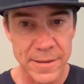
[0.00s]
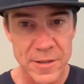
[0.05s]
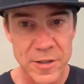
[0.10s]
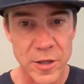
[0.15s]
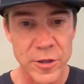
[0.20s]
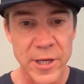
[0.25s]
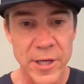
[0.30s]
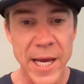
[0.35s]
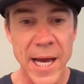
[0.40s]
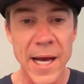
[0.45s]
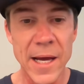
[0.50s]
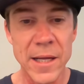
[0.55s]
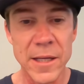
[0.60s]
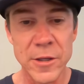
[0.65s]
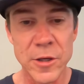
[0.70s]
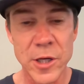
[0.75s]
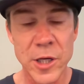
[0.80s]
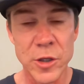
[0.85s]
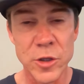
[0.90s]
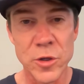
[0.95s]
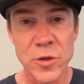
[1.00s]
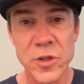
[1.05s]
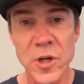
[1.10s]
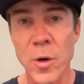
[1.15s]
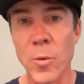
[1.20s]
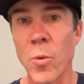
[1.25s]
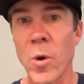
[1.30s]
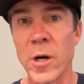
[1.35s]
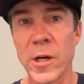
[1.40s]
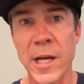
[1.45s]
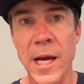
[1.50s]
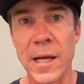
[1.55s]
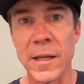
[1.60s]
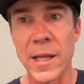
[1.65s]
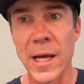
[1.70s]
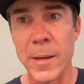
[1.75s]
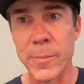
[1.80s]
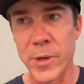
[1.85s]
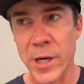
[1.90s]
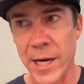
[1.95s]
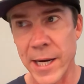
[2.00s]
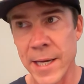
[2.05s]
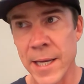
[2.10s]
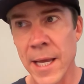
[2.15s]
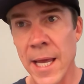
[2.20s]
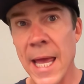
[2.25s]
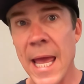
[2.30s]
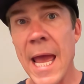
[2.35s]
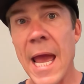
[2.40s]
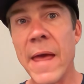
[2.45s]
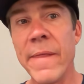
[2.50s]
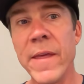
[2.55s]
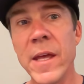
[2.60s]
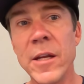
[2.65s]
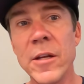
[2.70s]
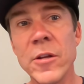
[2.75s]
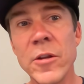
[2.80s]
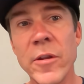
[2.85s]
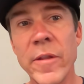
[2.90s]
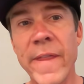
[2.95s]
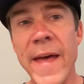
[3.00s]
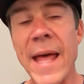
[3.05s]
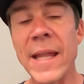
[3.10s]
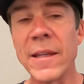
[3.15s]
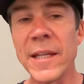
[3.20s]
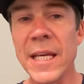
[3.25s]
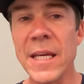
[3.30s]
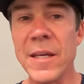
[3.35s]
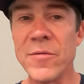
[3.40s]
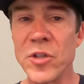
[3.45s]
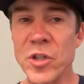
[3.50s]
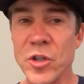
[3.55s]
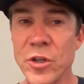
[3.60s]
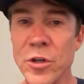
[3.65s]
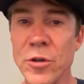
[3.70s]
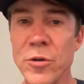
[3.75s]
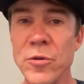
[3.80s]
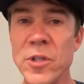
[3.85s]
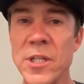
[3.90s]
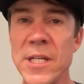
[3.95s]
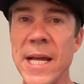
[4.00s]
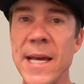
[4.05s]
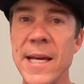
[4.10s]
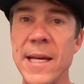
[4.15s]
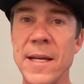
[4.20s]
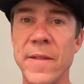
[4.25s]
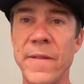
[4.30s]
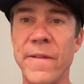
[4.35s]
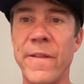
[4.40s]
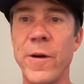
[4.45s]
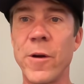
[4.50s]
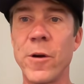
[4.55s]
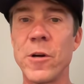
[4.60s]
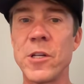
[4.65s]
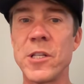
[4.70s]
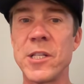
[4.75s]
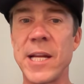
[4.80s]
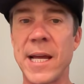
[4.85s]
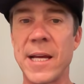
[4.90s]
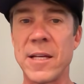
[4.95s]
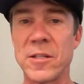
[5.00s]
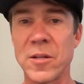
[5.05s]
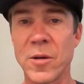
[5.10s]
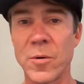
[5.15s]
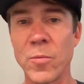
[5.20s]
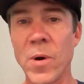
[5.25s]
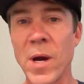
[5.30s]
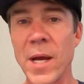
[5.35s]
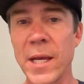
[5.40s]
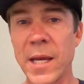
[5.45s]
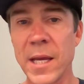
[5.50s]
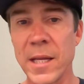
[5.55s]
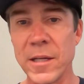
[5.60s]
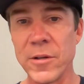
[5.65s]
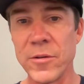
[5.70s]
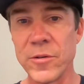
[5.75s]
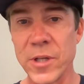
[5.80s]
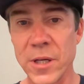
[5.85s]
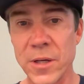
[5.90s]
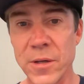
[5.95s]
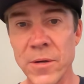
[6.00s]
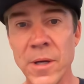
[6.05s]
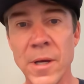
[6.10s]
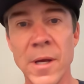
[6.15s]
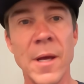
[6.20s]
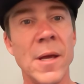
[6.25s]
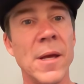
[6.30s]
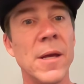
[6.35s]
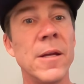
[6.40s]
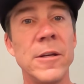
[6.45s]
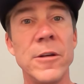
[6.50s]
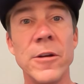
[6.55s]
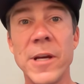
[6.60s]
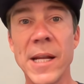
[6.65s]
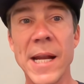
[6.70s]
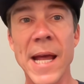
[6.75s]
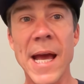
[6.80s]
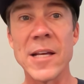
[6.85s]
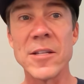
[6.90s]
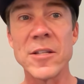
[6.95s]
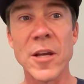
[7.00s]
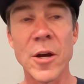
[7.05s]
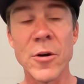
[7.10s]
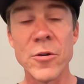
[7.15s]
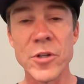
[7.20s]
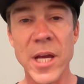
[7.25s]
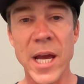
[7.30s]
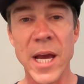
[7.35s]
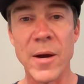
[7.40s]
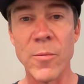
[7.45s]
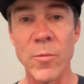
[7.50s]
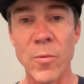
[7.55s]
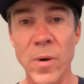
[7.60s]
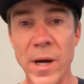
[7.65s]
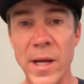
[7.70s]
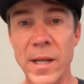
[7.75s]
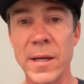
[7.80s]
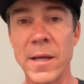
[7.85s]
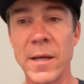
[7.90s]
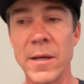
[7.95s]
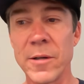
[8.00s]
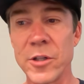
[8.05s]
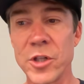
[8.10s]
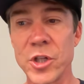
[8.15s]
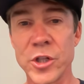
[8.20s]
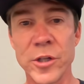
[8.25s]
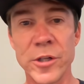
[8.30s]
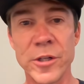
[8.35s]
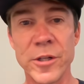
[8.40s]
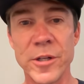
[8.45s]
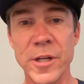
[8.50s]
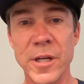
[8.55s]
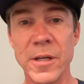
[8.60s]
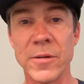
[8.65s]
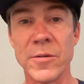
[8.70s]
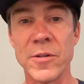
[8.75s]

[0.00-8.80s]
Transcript: So you can use our workout library. And then that leaves Tuesday and Thursday. So what can you do? You can ask CoachCat, what should you do?